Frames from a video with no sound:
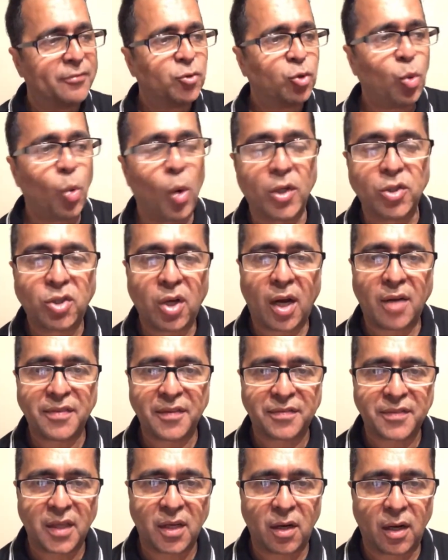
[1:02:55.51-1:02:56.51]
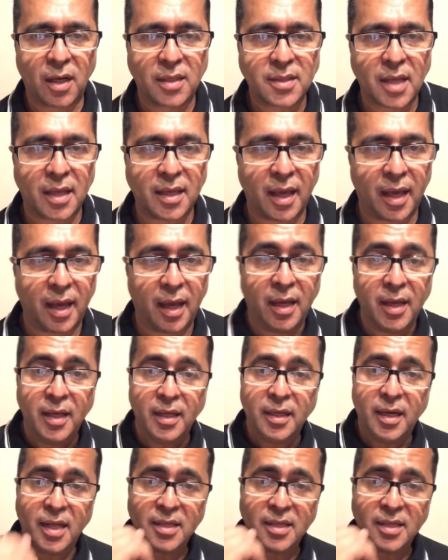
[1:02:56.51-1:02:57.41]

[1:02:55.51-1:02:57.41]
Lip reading: of $250 a year.